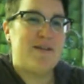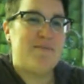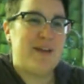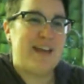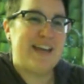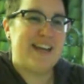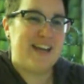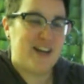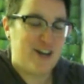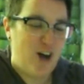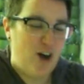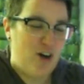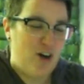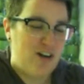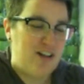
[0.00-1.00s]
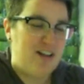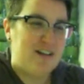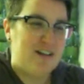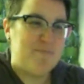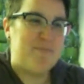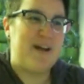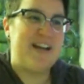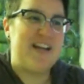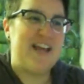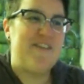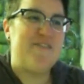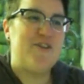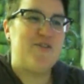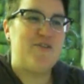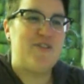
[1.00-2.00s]
mean, make it a goal. But
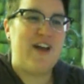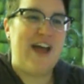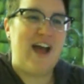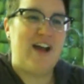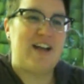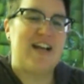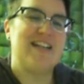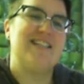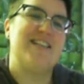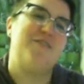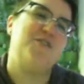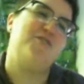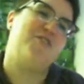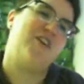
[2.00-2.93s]
if you've